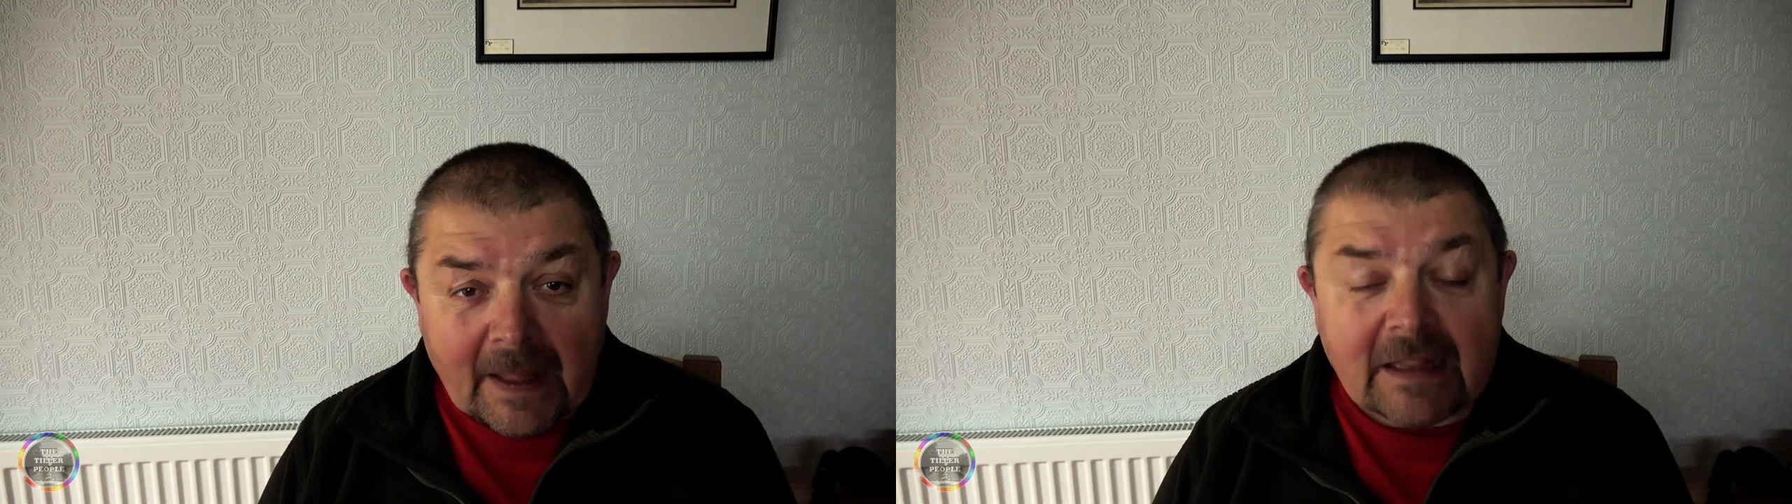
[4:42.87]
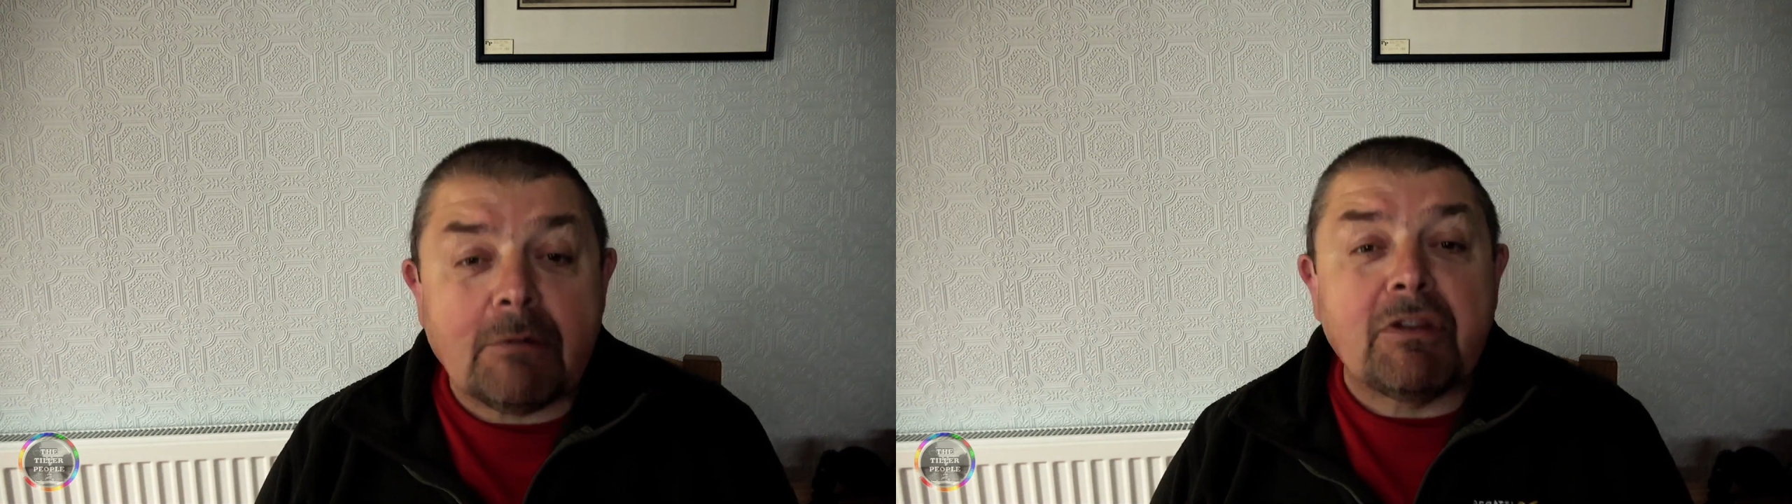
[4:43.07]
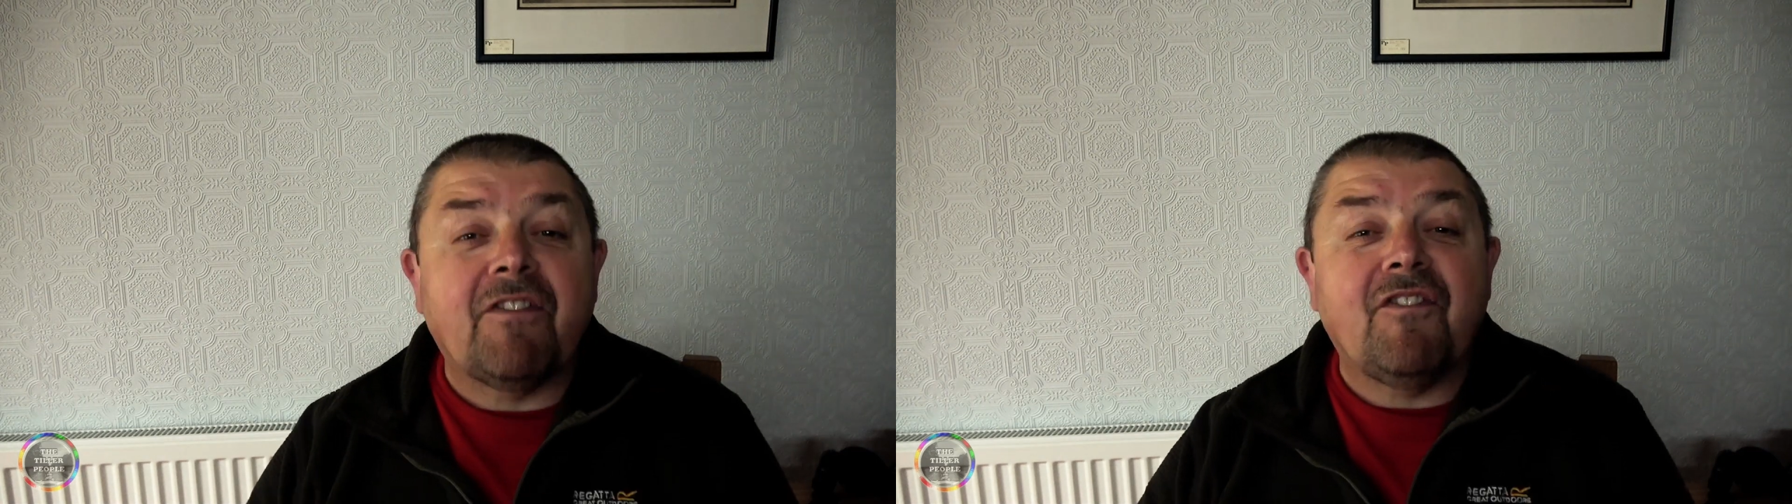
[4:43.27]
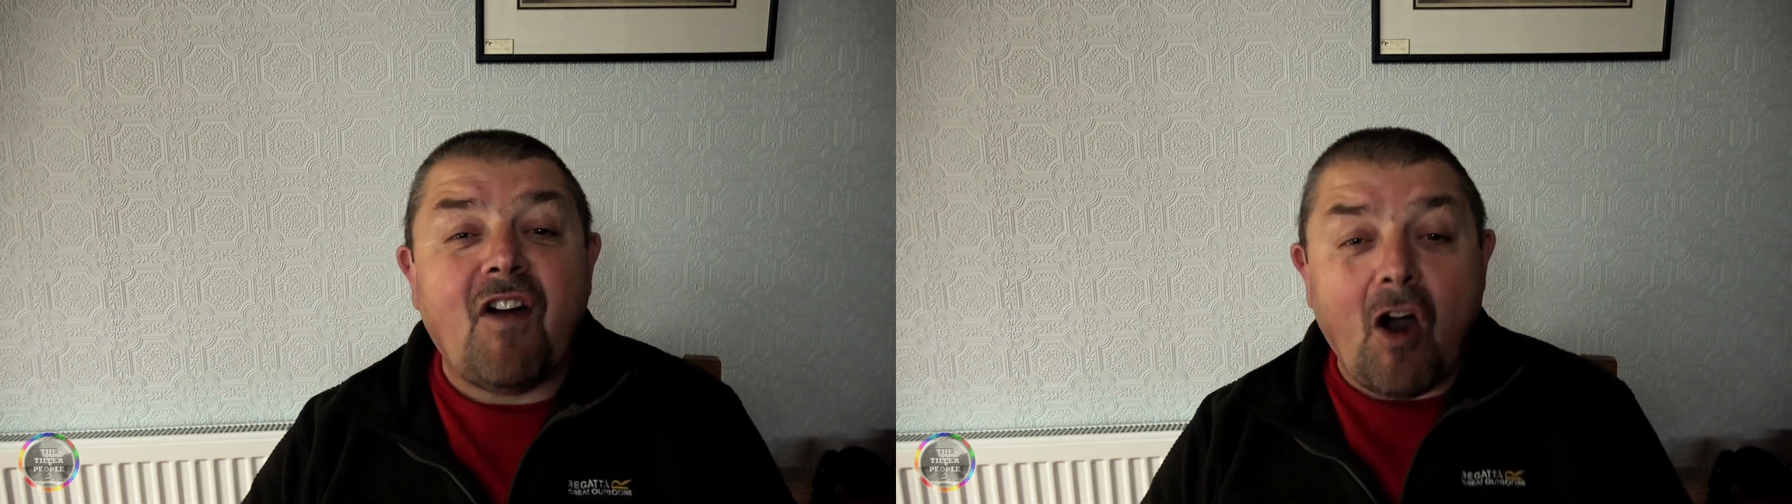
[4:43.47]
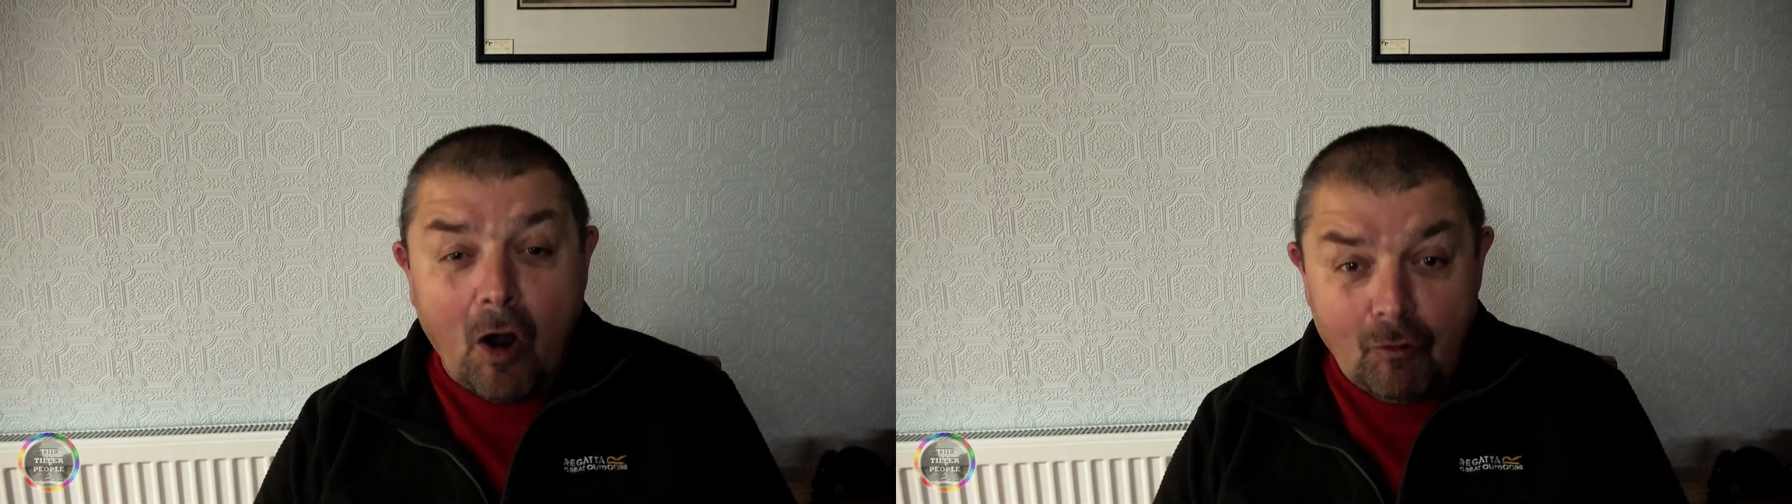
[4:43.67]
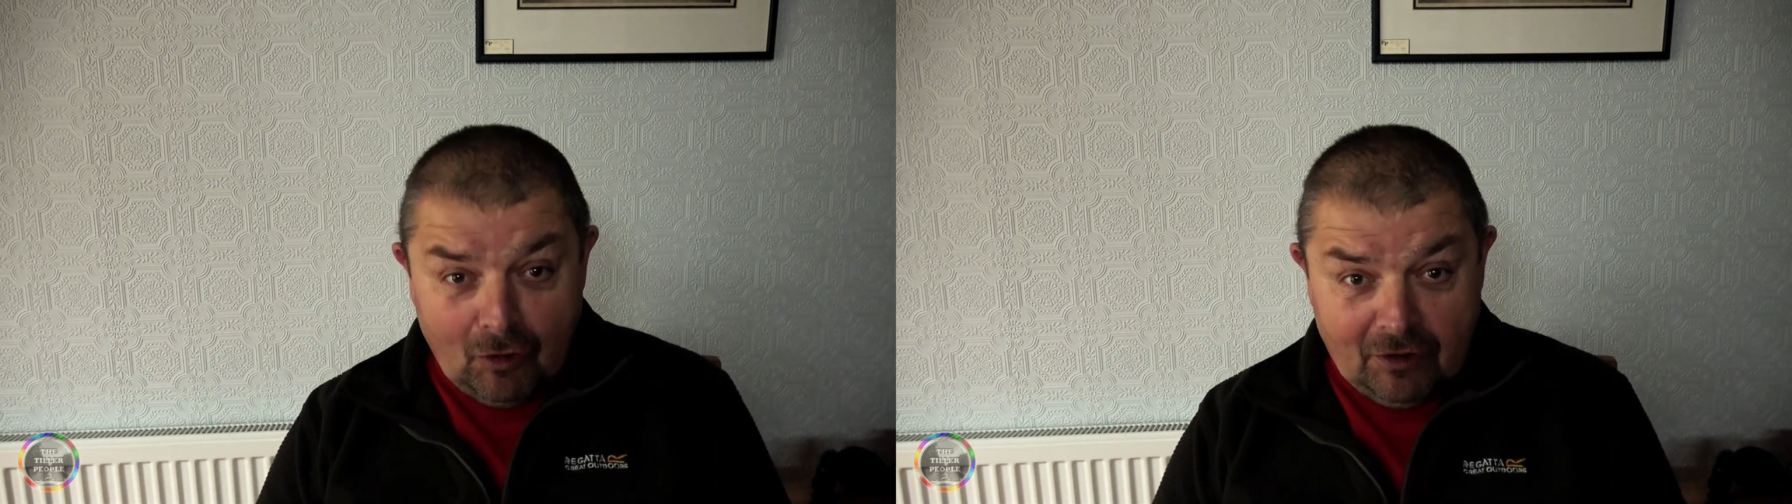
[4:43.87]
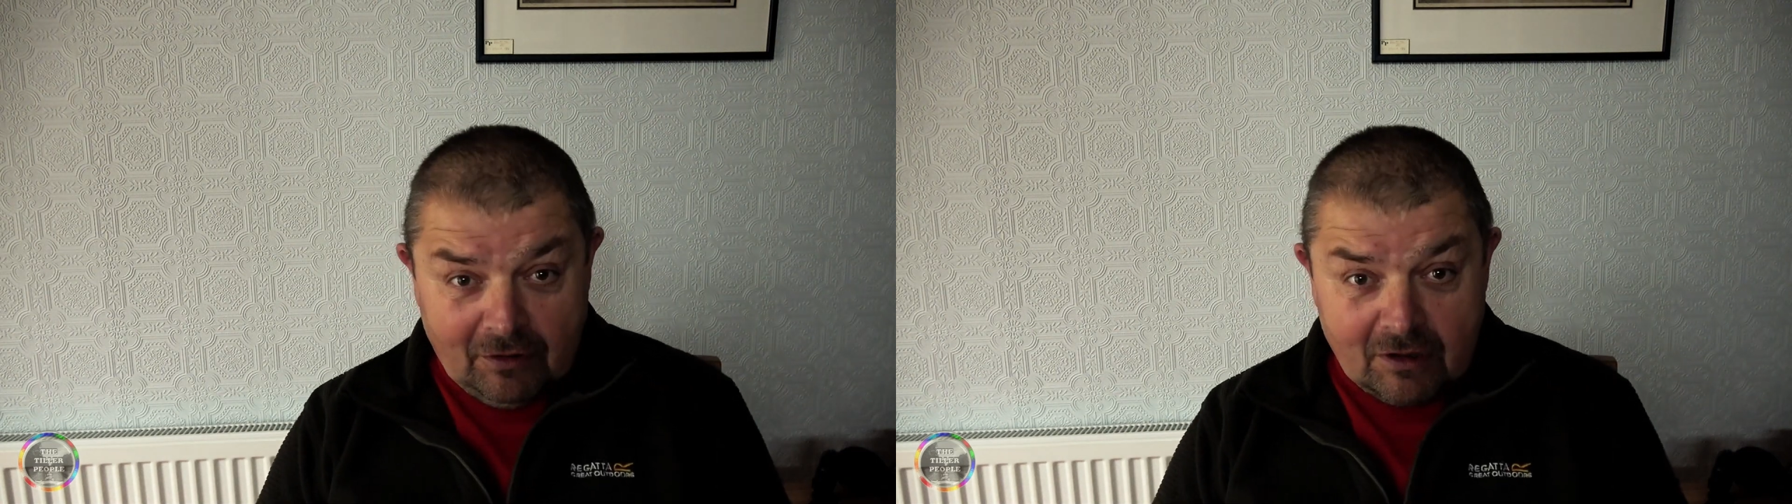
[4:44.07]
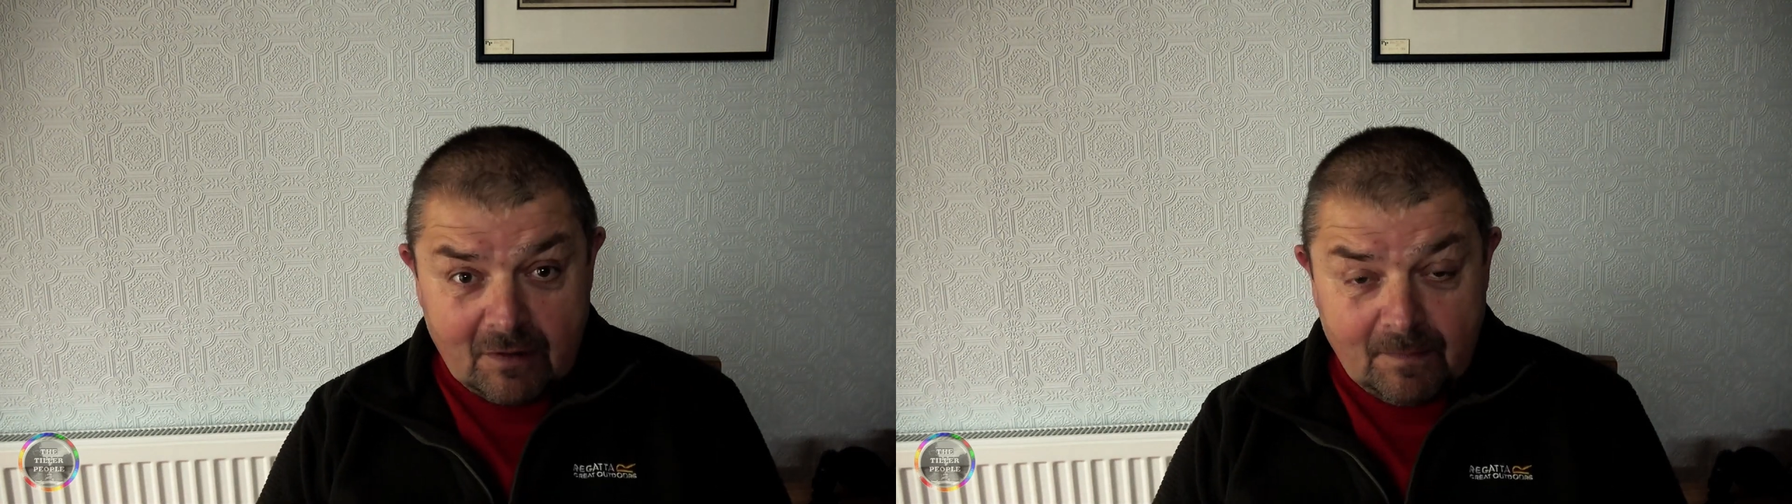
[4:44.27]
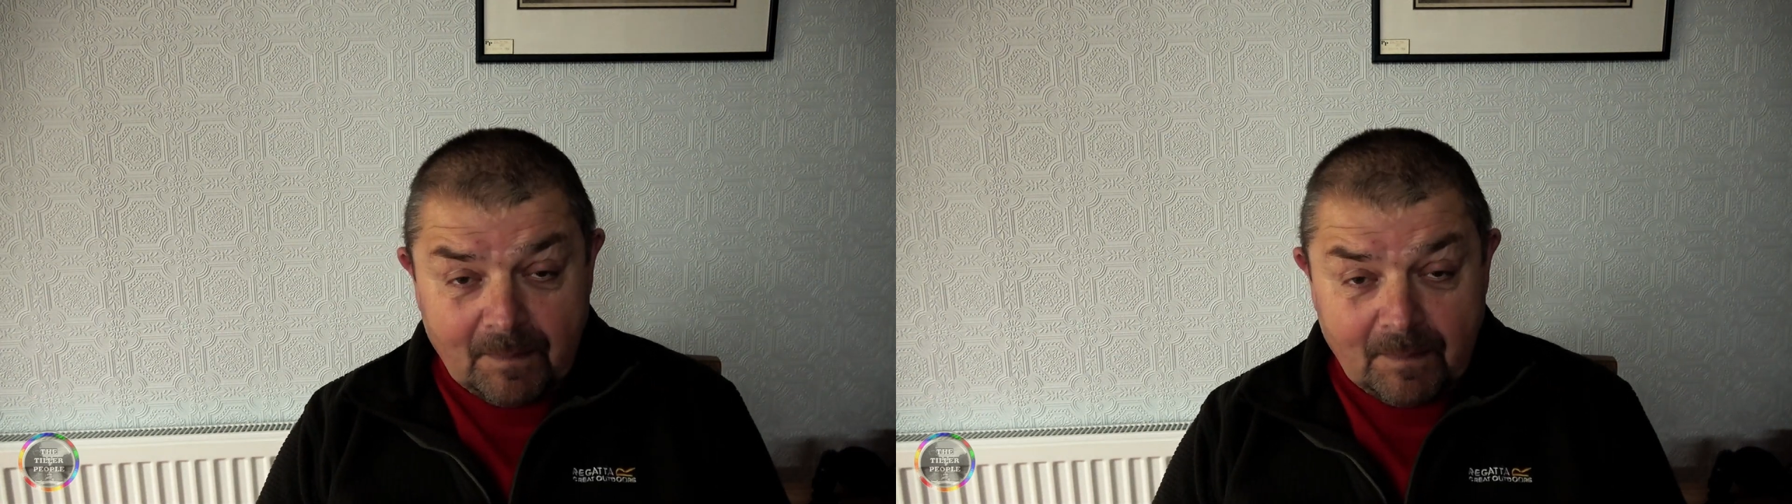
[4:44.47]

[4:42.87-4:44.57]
They were the forerunners